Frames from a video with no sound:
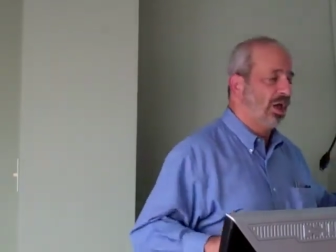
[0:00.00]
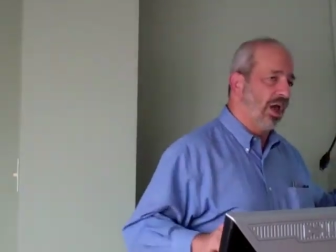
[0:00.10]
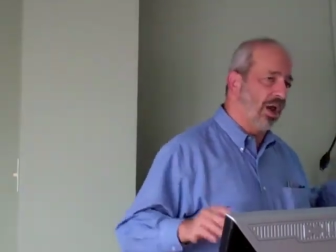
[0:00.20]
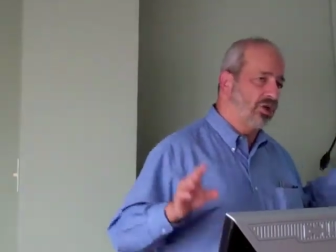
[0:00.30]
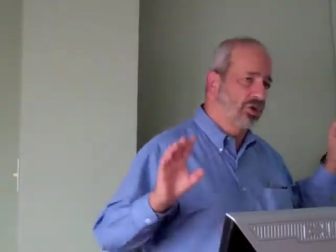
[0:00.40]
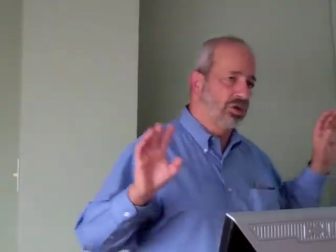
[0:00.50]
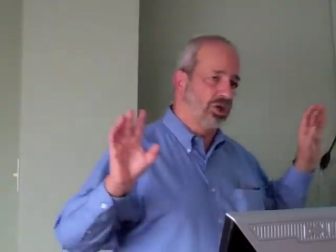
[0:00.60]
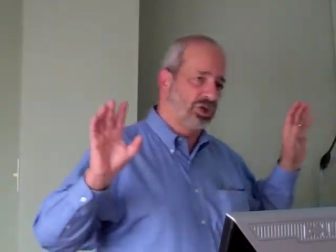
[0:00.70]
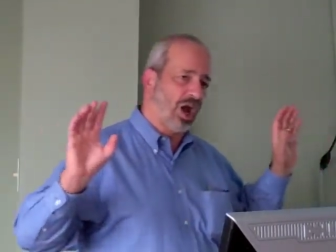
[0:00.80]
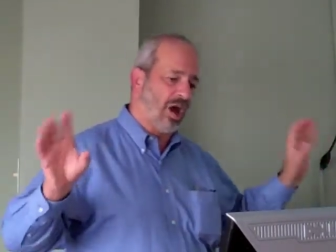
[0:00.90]
And I should
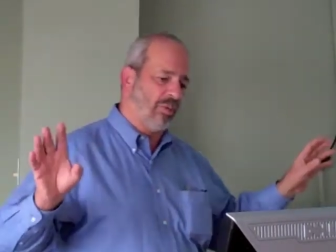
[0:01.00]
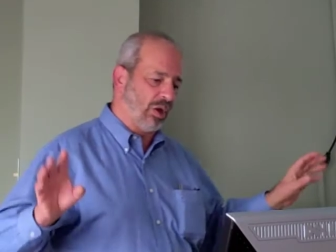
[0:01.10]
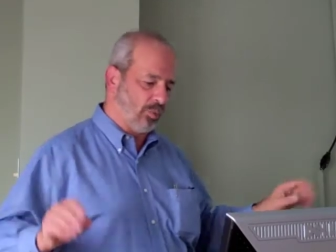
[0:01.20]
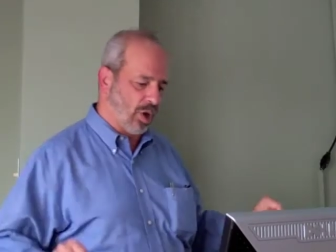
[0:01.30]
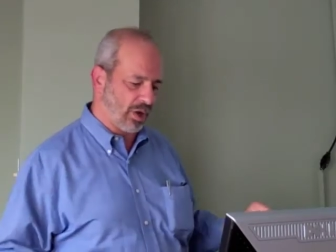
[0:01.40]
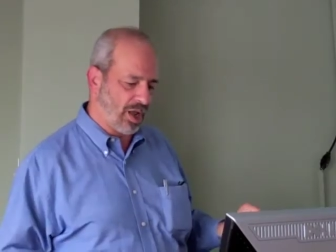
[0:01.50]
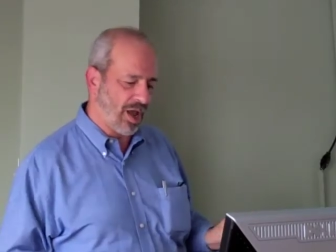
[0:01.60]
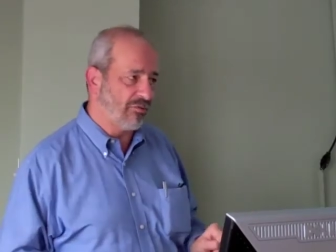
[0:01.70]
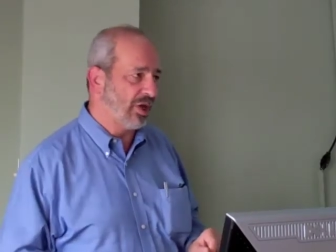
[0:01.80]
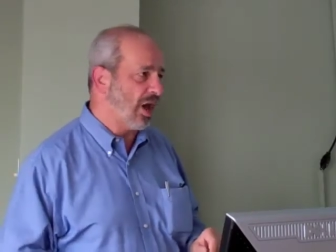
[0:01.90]
just comment one
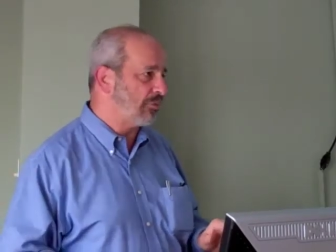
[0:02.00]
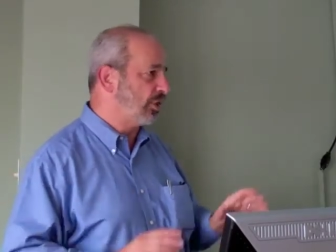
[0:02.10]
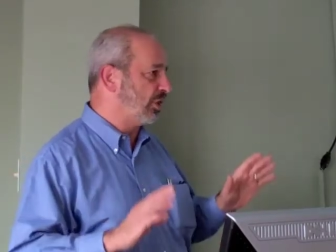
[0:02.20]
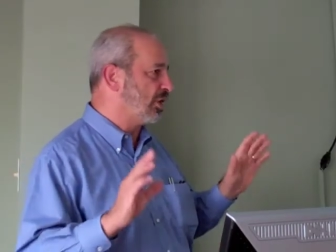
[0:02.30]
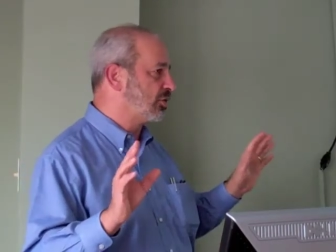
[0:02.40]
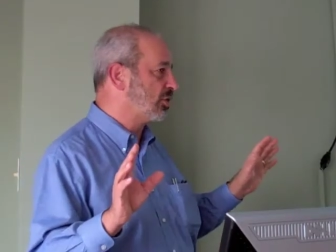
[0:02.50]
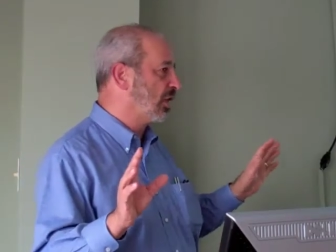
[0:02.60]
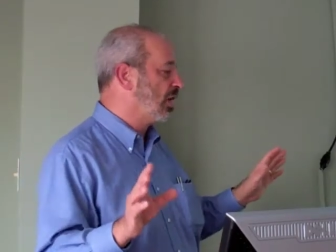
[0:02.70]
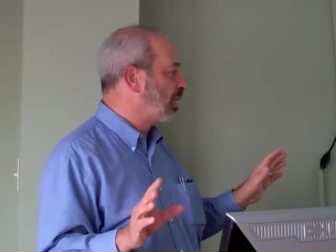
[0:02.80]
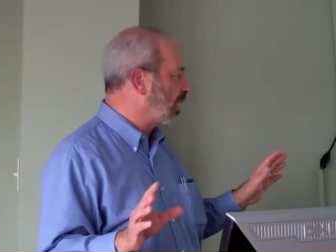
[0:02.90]
caveat with this
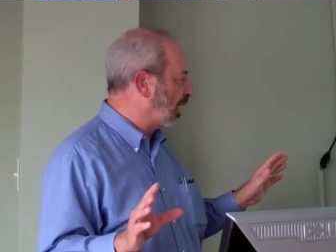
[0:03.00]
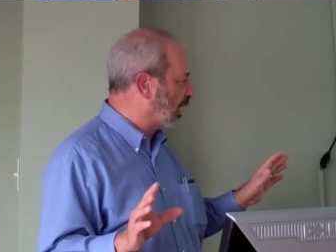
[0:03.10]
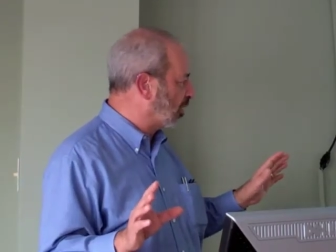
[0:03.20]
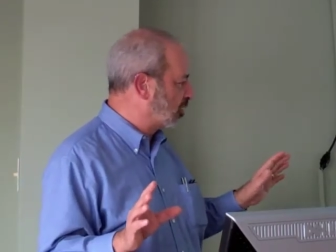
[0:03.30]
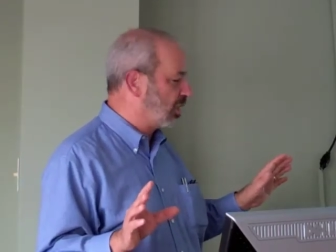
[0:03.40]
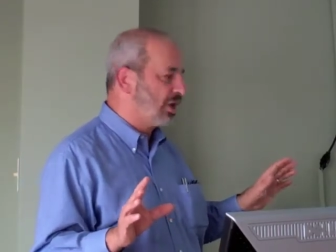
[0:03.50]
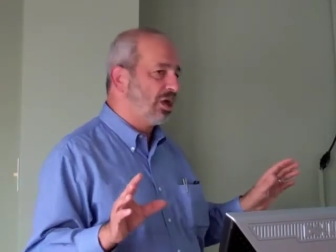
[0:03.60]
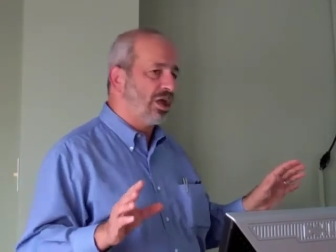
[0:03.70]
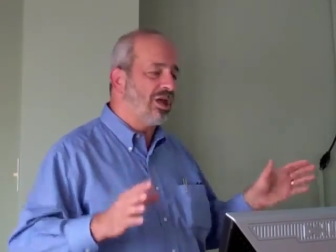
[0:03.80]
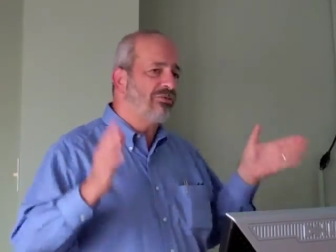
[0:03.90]
is
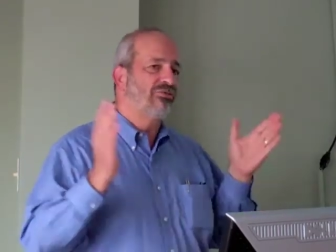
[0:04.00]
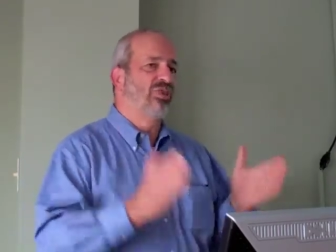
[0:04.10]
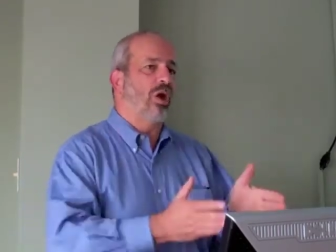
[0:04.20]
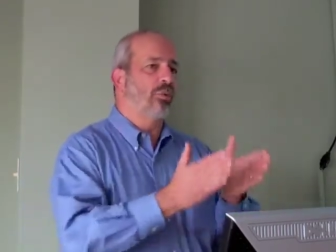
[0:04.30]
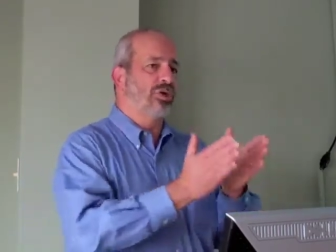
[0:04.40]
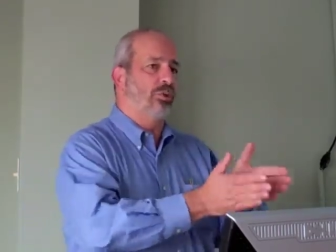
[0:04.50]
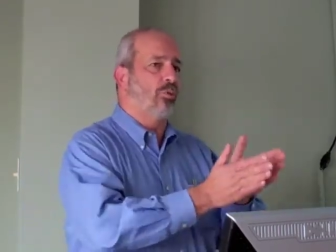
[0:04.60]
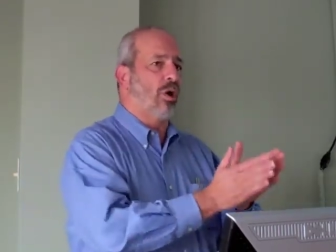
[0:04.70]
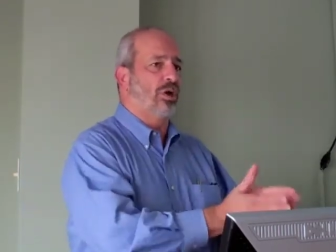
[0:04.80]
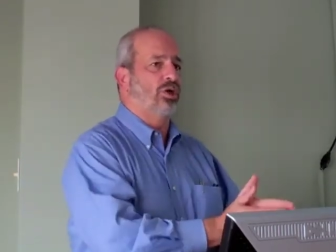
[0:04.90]
if there was a
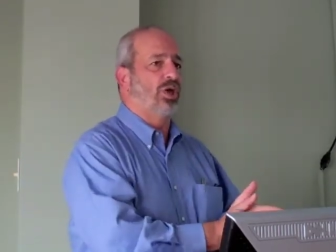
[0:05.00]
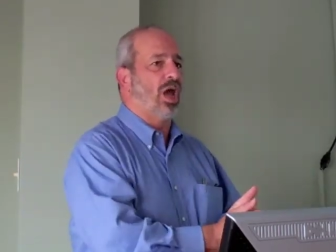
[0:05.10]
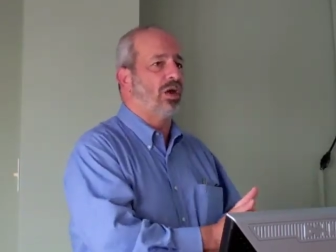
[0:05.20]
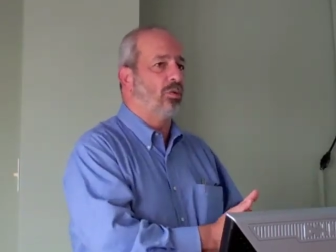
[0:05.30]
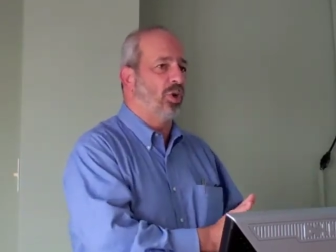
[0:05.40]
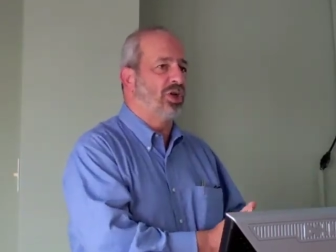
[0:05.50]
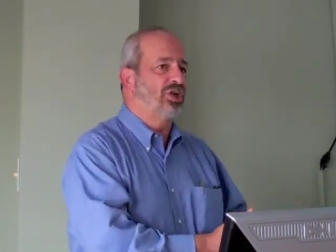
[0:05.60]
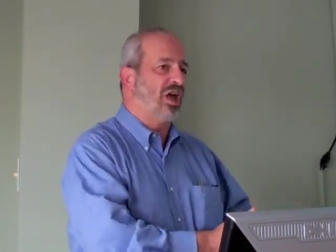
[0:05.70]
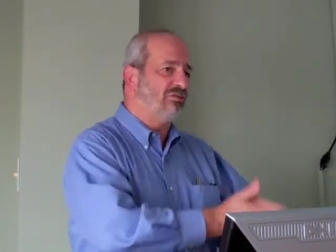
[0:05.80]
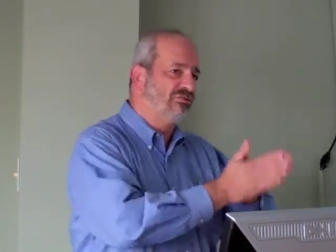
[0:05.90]
watershed in
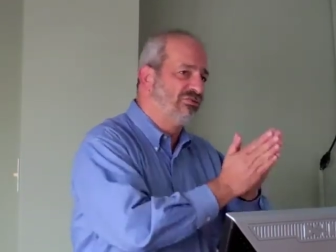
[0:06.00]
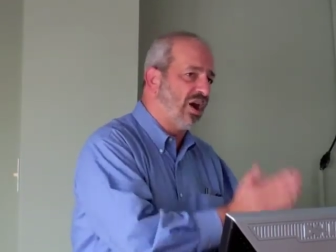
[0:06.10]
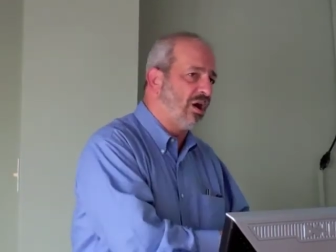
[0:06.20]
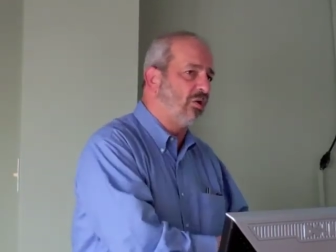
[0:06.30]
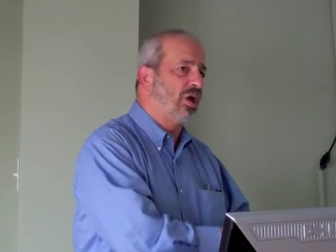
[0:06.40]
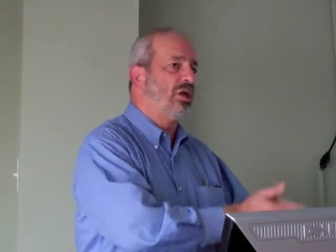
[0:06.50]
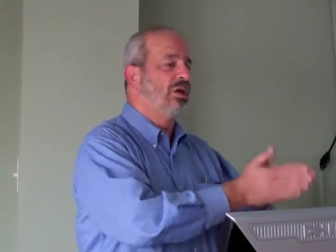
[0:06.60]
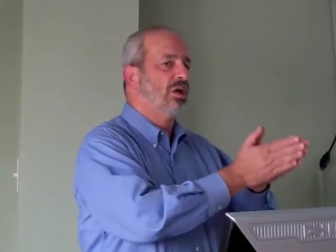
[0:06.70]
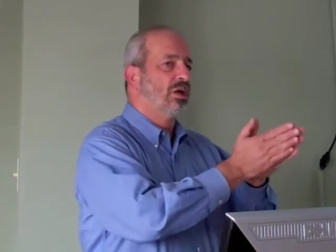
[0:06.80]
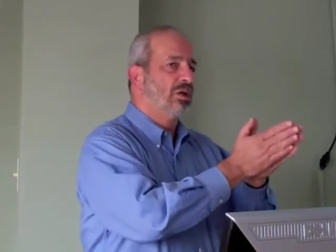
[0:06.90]
which a very
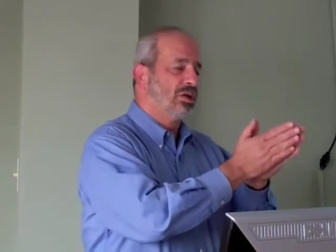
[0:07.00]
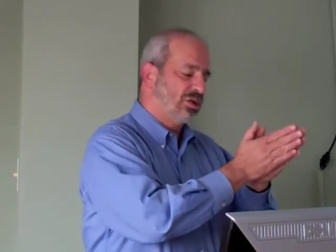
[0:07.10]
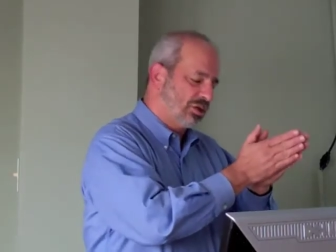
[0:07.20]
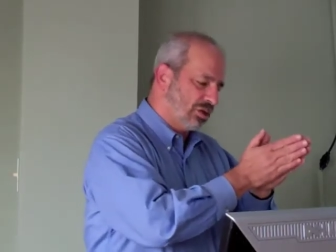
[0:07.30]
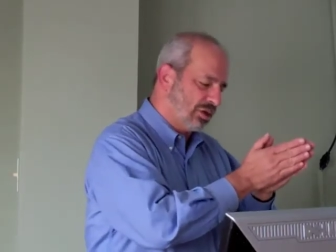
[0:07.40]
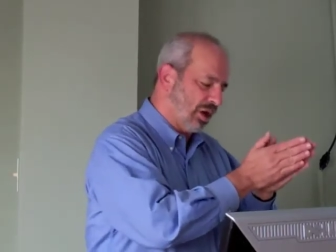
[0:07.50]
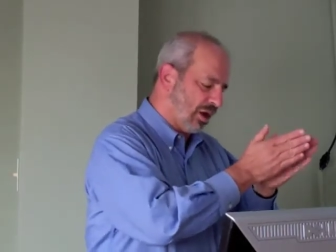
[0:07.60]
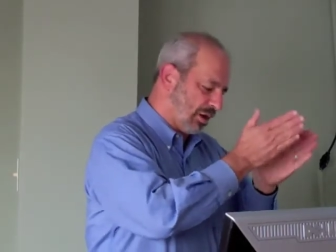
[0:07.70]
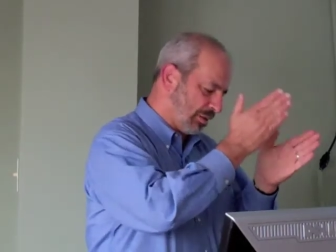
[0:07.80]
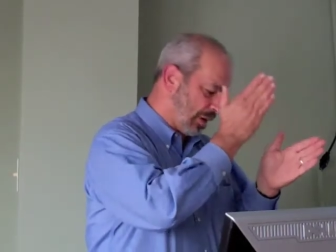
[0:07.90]

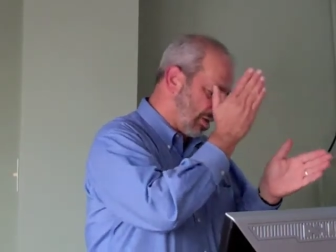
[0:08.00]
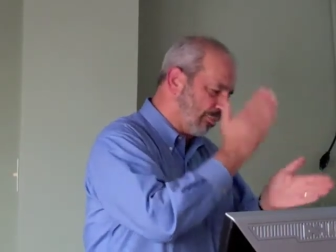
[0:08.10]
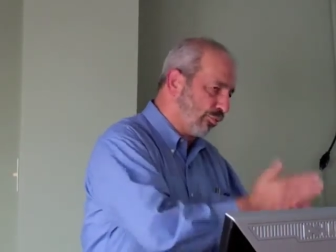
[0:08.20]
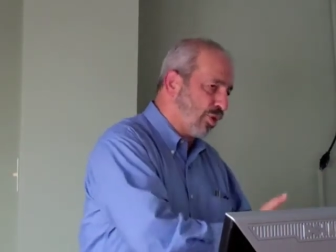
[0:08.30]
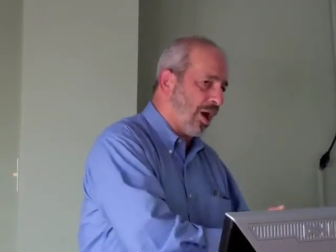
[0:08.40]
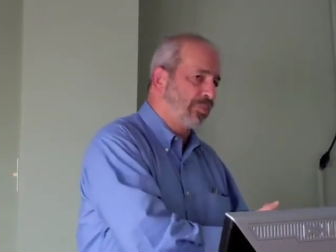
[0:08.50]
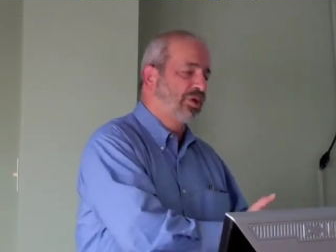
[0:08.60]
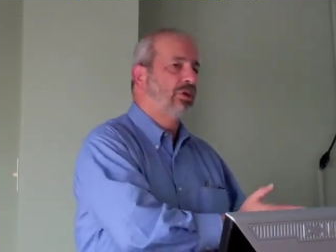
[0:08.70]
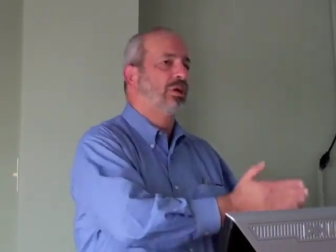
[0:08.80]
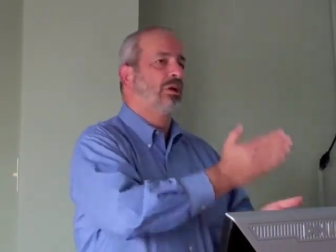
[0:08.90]
uh,
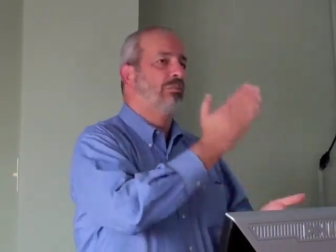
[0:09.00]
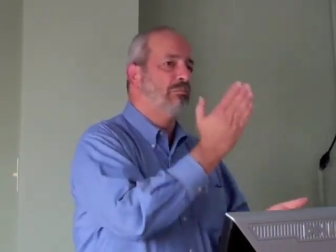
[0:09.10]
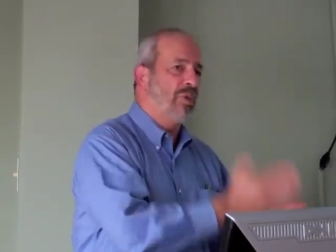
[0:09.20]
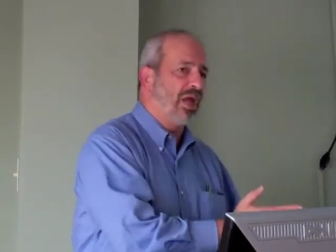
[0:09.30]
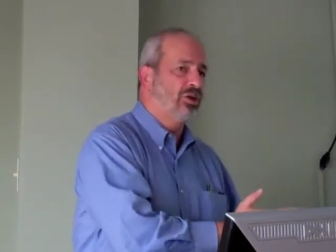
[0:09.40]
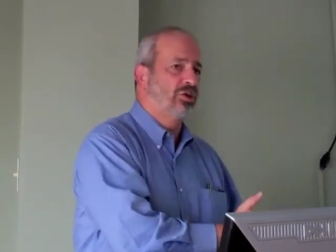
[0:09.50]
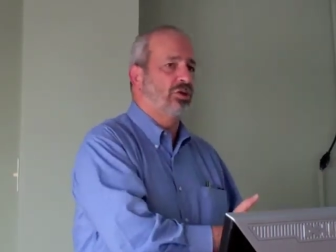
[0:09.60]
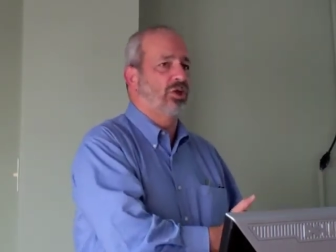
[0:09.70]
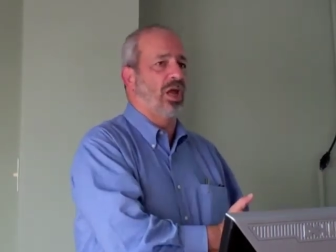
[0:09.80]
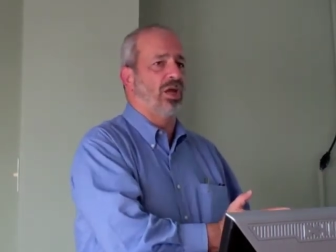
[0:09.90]
abrupt
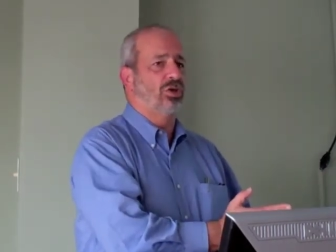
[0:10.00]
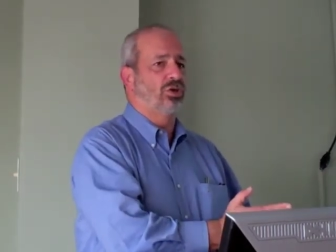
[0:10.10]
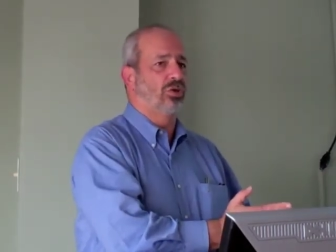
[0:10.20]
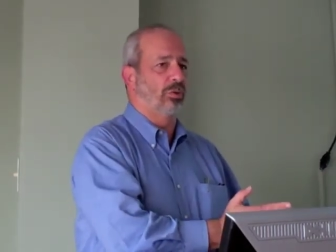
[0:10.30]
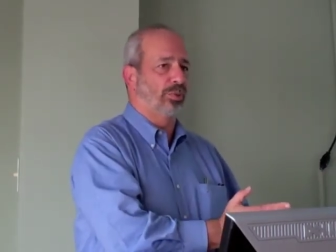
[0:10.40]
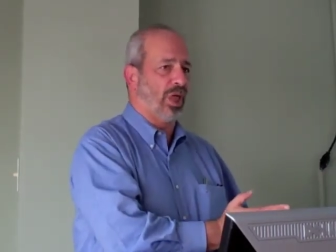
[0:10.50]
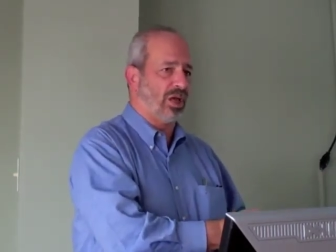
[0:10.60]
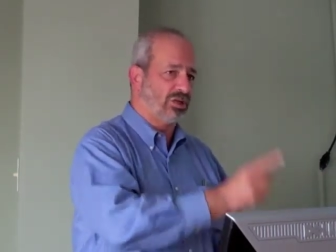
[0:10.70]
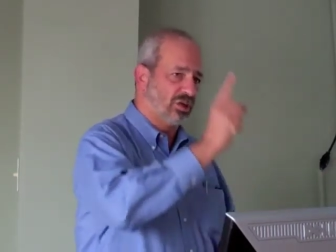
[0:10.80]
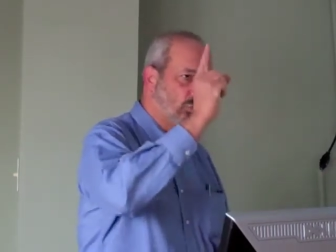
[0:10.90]
major change took
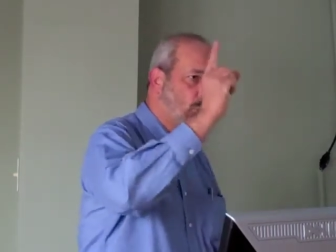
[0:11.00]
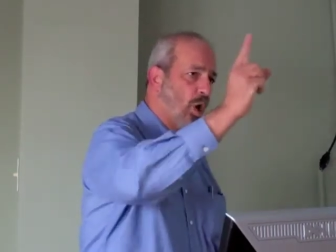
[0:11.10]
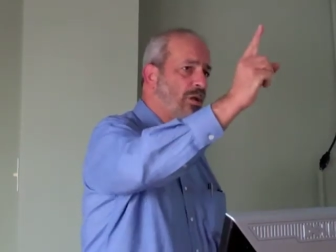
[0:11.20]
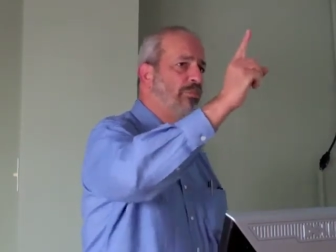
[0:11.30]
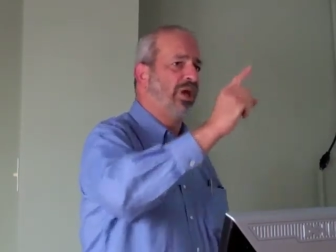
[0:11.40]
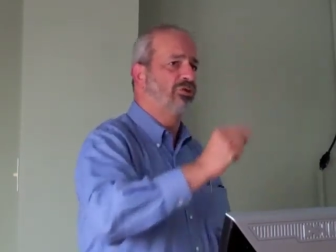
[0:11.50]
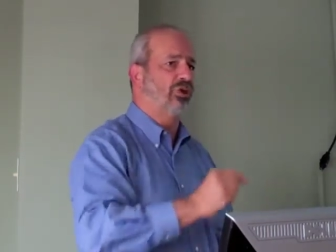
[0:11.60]
place, there's one big